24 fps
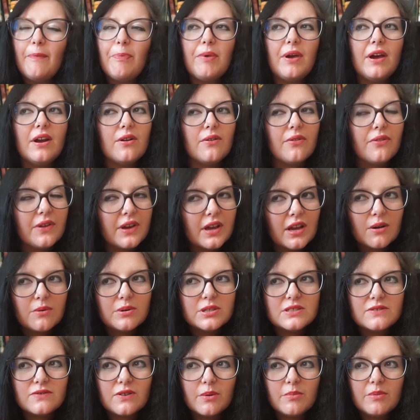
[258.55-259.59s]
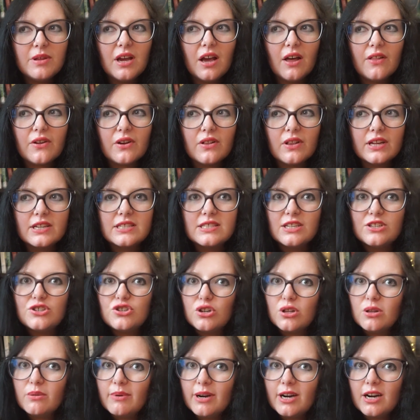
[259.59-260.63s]
I don't think it was from the other
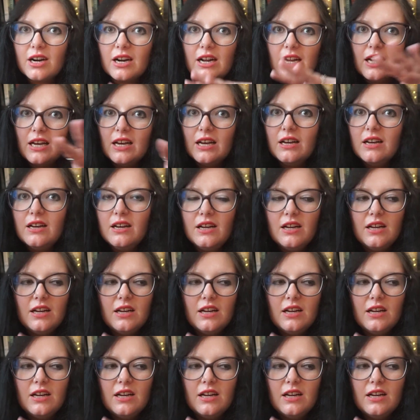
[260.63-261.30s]
Central America